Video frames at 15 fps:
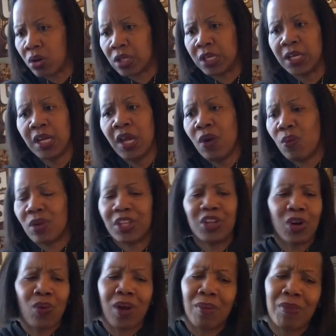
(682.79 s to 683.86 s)
And, well, you know,
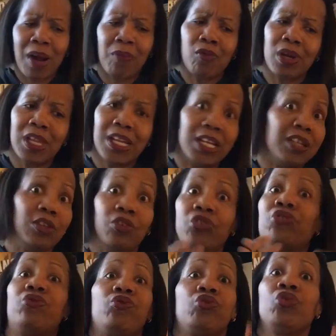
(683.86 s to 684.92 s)
I'm, I'm really, and it was
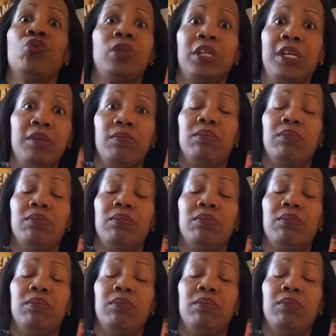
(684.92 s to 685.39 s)
just truly,